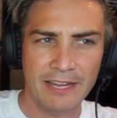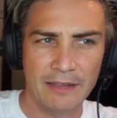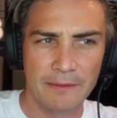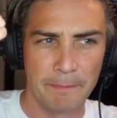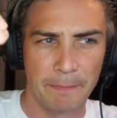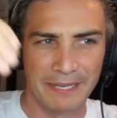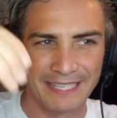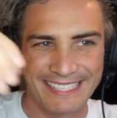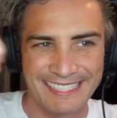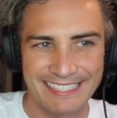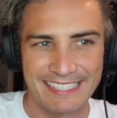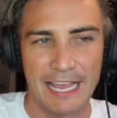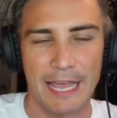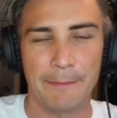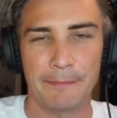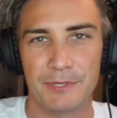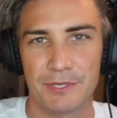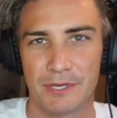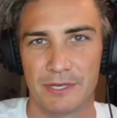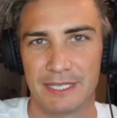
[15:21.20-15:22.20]

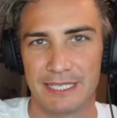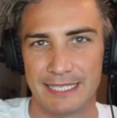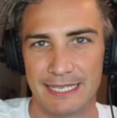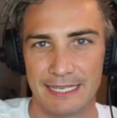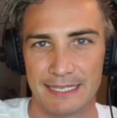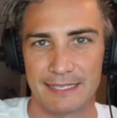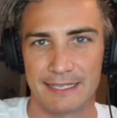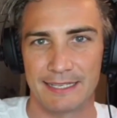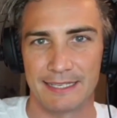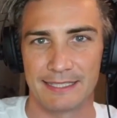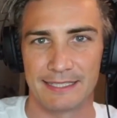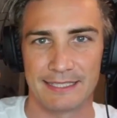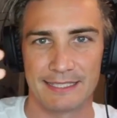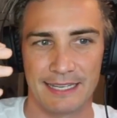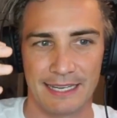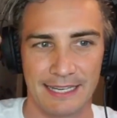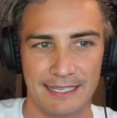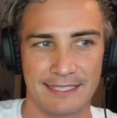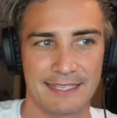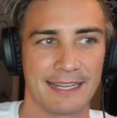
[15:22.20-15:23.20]
perception distance
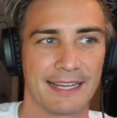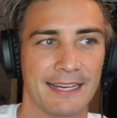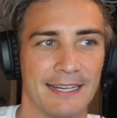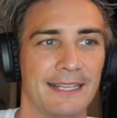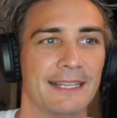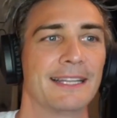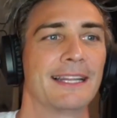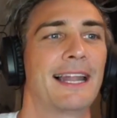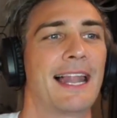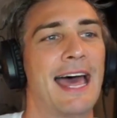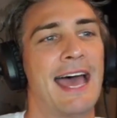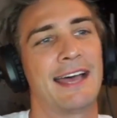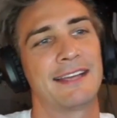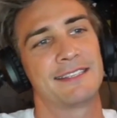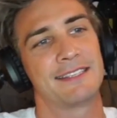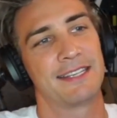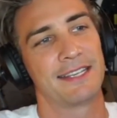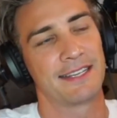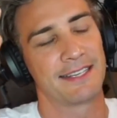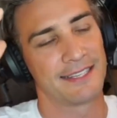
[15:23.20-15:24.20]
is a
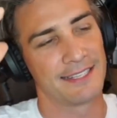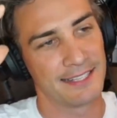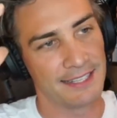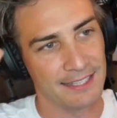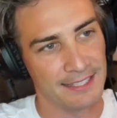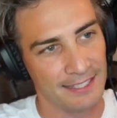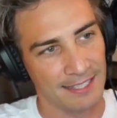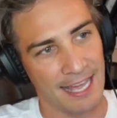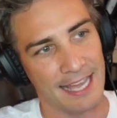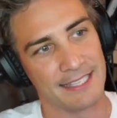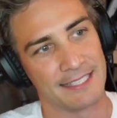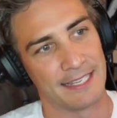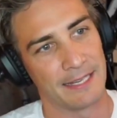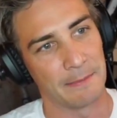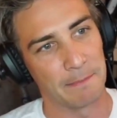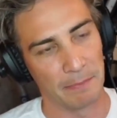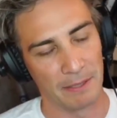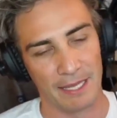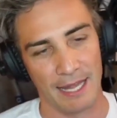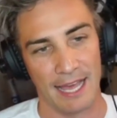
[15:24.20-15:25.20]
classic
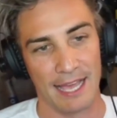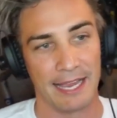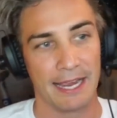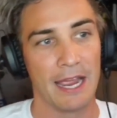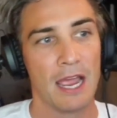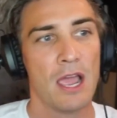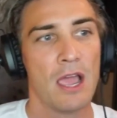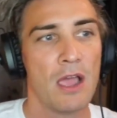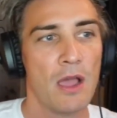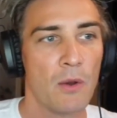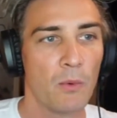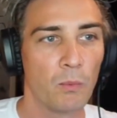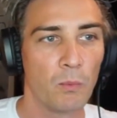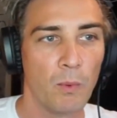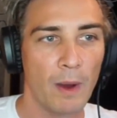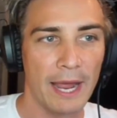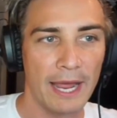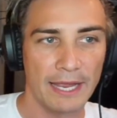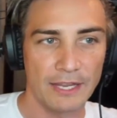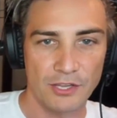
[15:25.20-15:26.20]
play
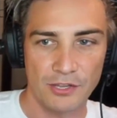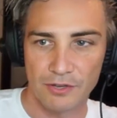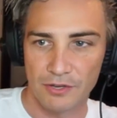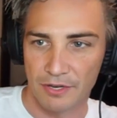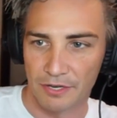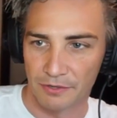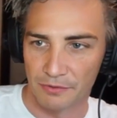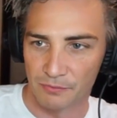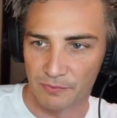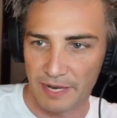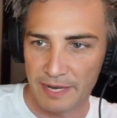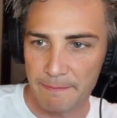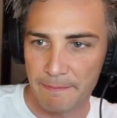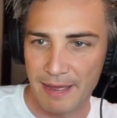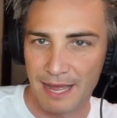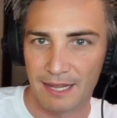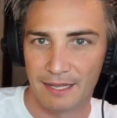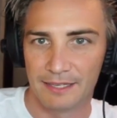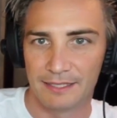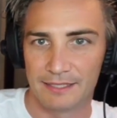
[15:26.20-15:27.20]
where you can
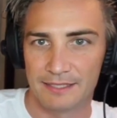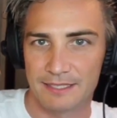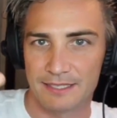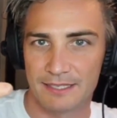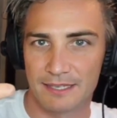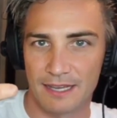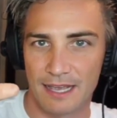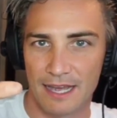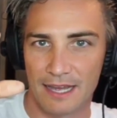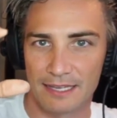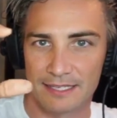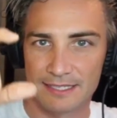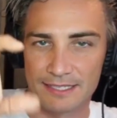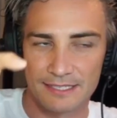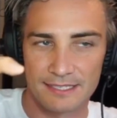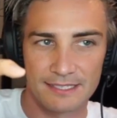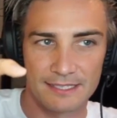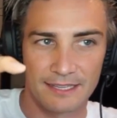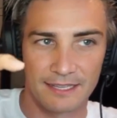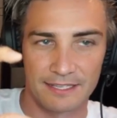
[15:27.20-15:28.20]
rebalance
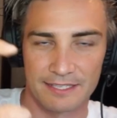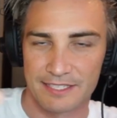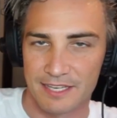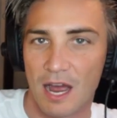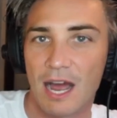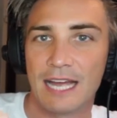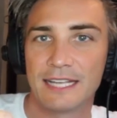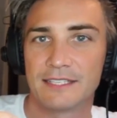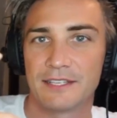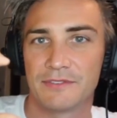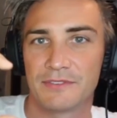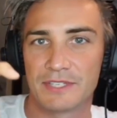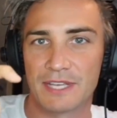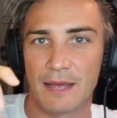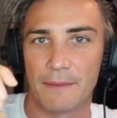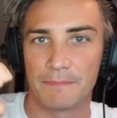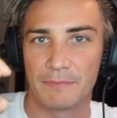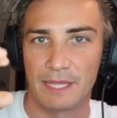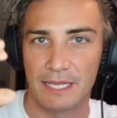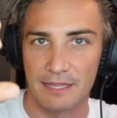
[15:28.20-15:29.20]
the size of
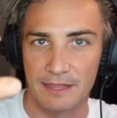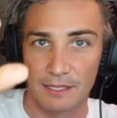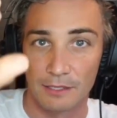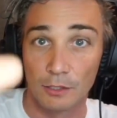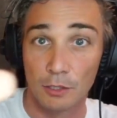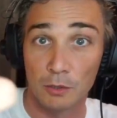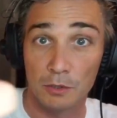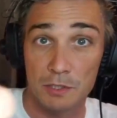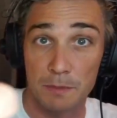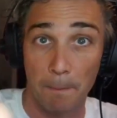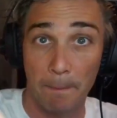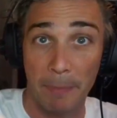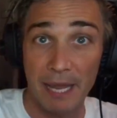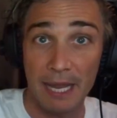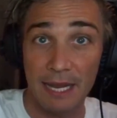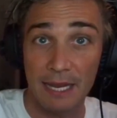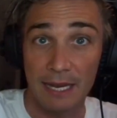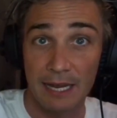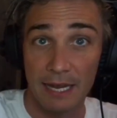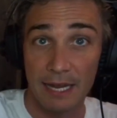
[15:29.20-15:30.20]
something that looks
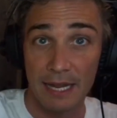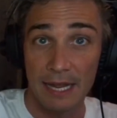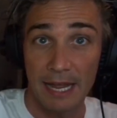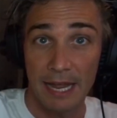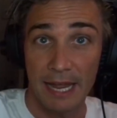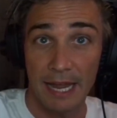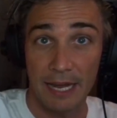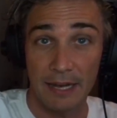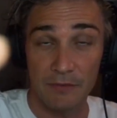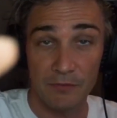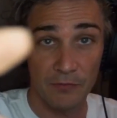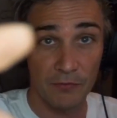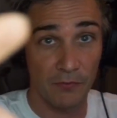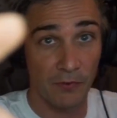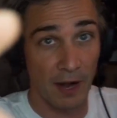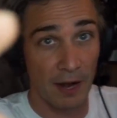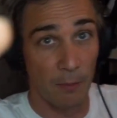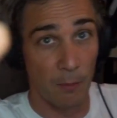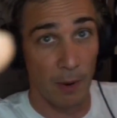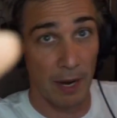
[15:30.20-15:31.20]
big in
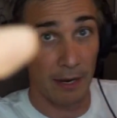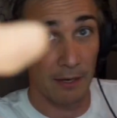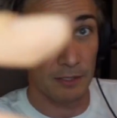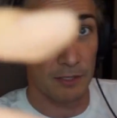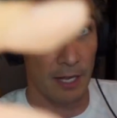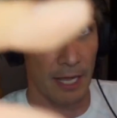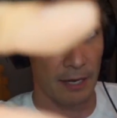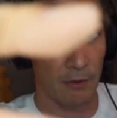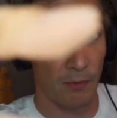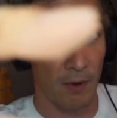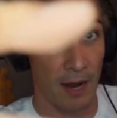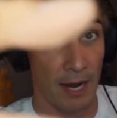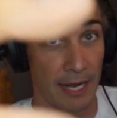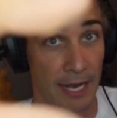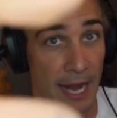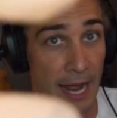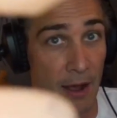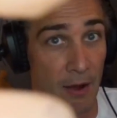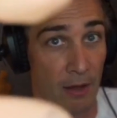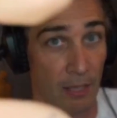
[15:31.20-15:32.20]
front, whereas like right
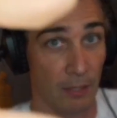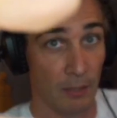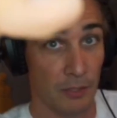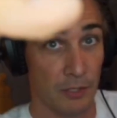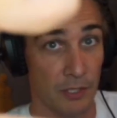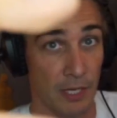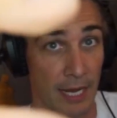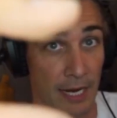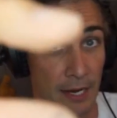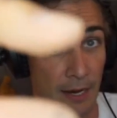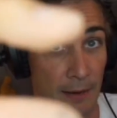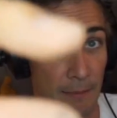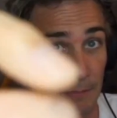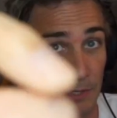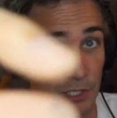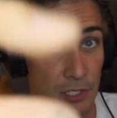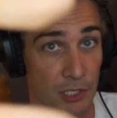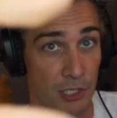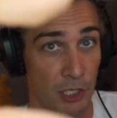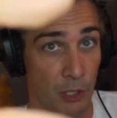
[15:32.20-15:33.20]
now it looks like I'm
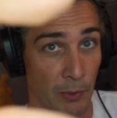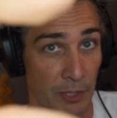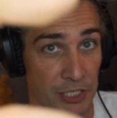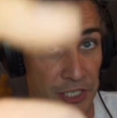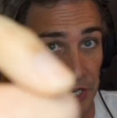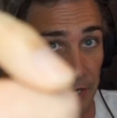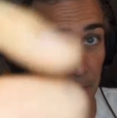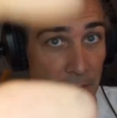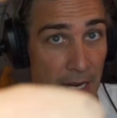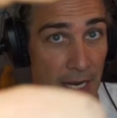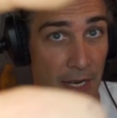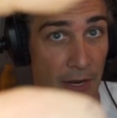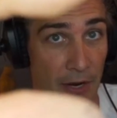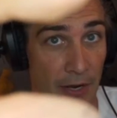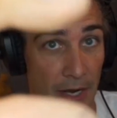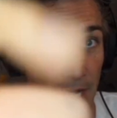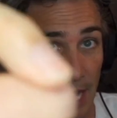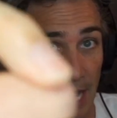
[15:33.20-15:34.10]
squishing my own